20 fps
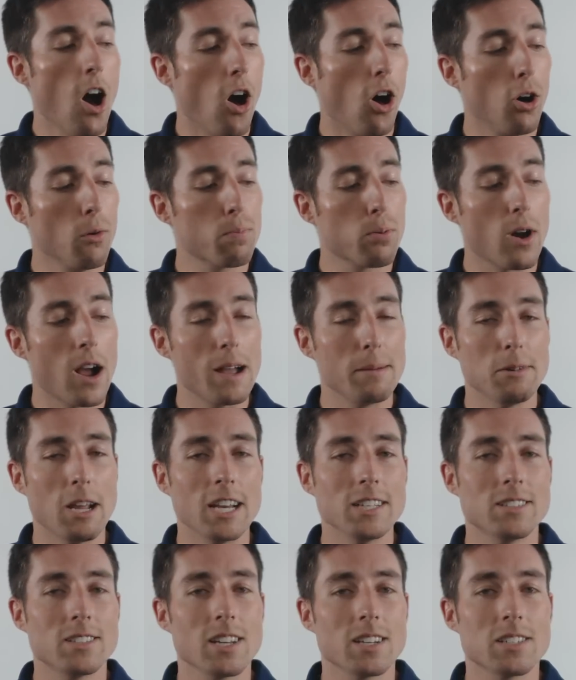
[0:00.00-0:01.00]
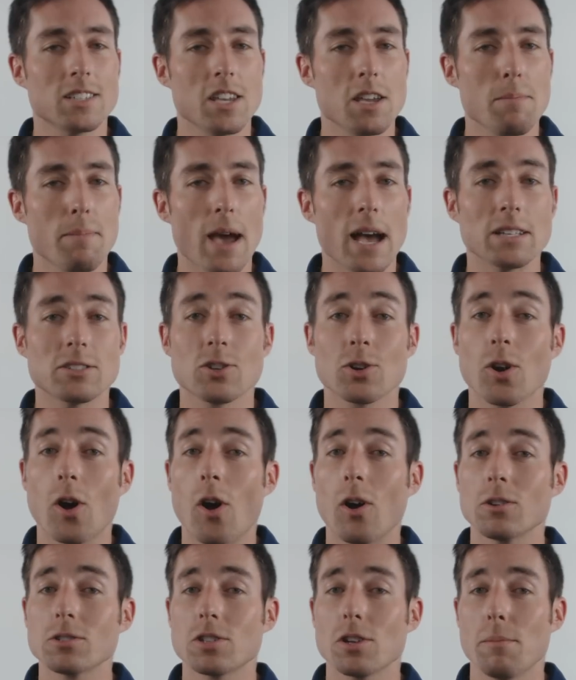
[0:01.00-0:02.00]
All Prime 916 bats are
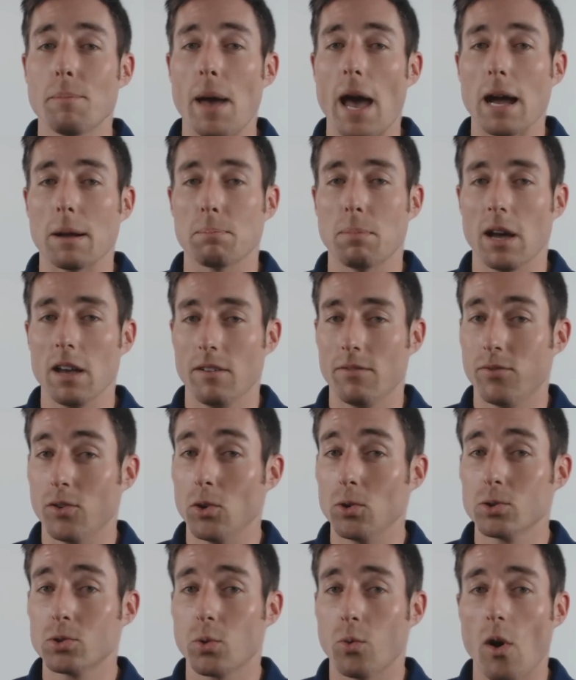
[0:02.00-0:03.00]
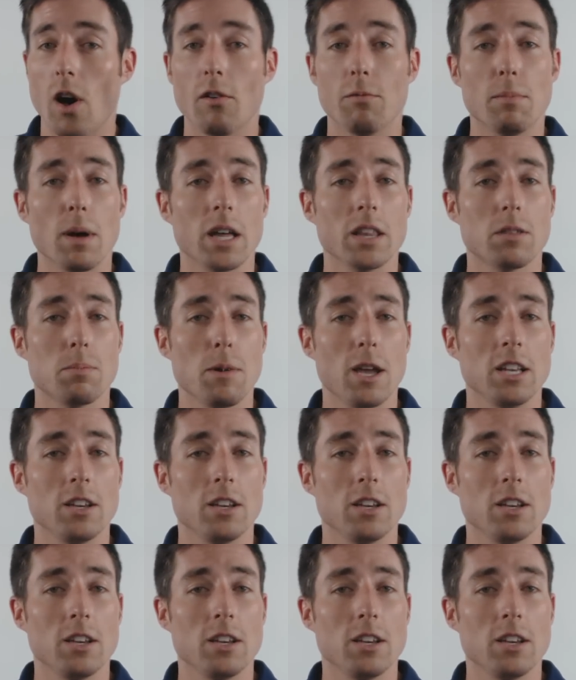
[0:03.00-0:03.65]
also backed by a full 12-month